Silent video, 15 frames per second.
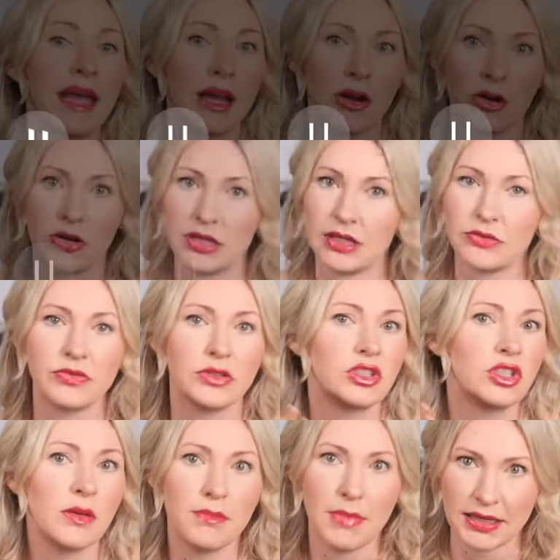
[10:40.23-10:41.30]

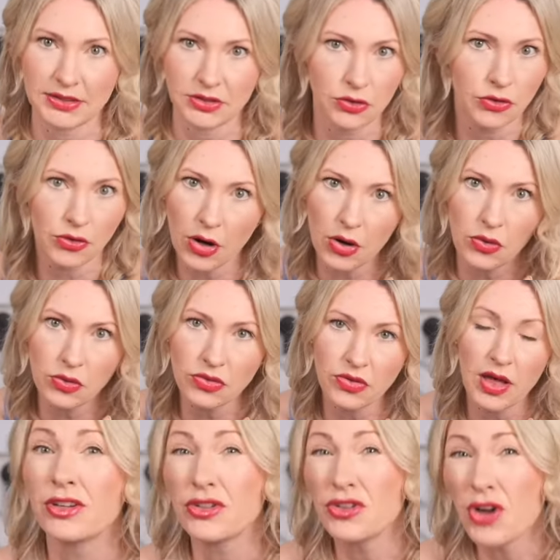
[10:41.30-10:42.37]
imperative to muscle
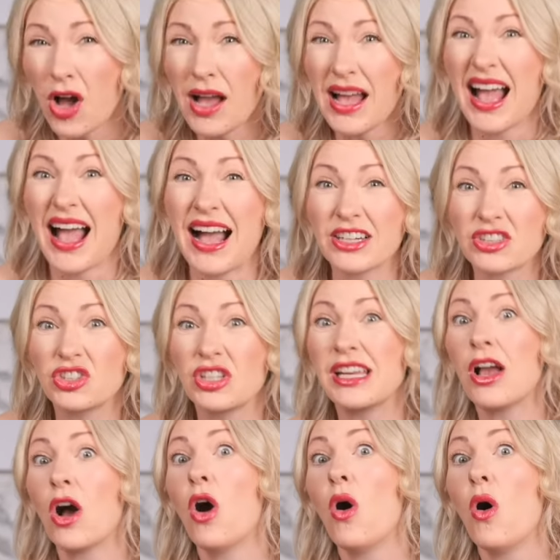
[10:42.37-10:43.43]
growth, they're not
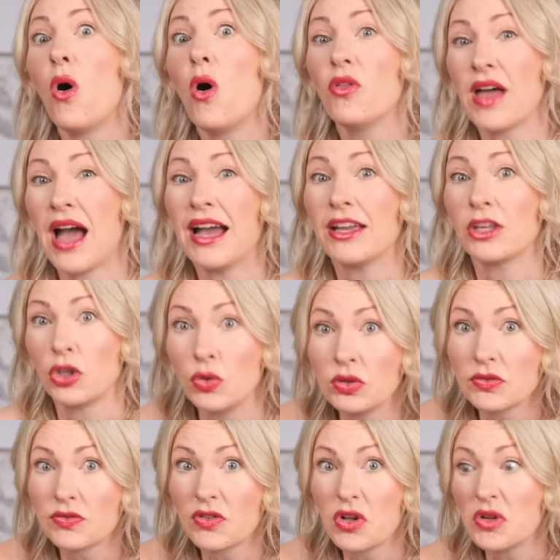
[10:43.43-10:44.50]
actually all that
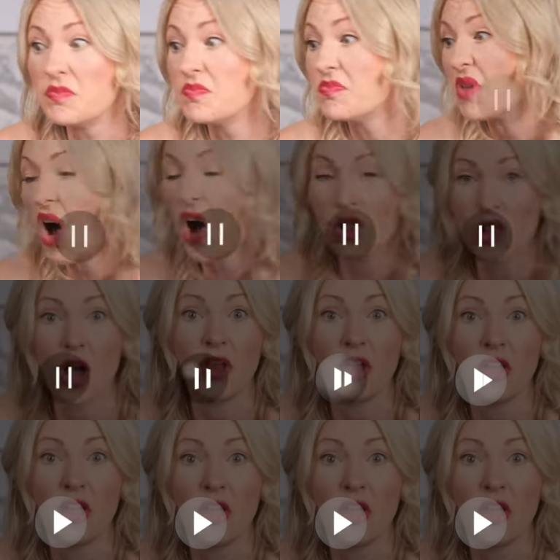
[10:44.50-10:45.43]
useful along.